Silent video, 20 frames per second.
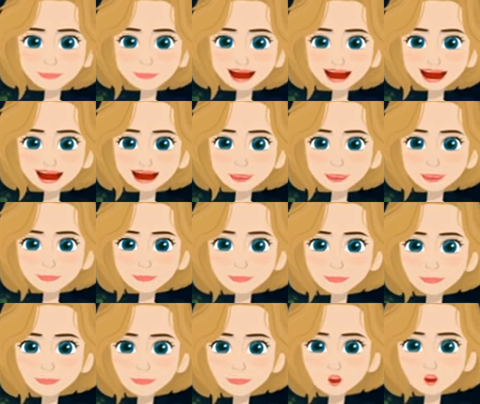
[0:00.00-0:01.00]

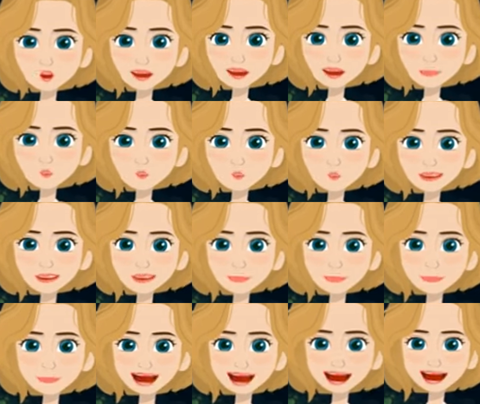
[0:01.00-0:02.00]
Yes, our
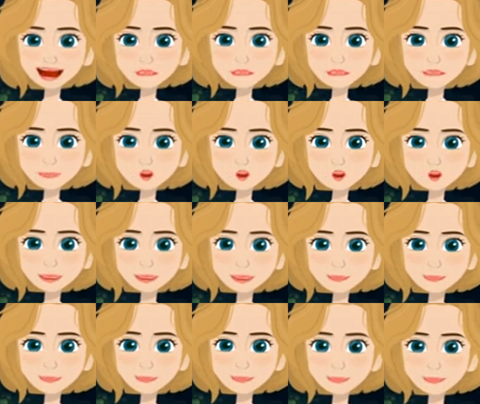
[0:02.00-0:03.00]
dogs seem
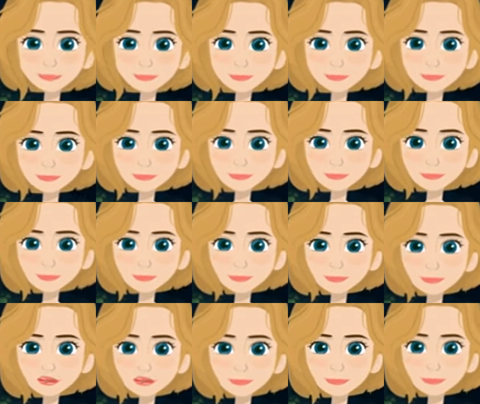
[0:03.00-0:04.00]
happy.
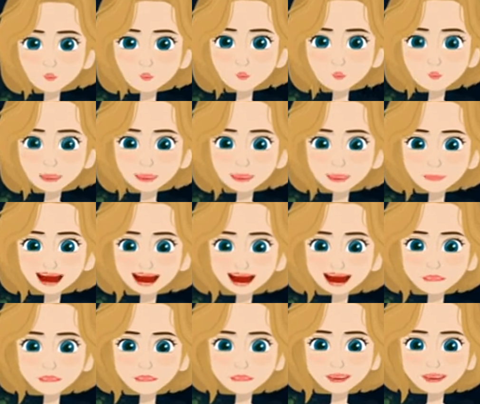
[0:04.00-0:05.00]
It's time to
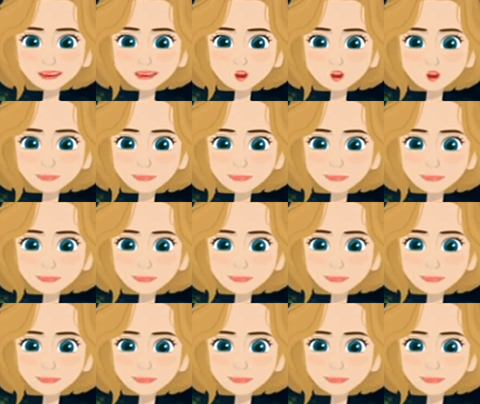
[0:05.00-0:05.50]
go home.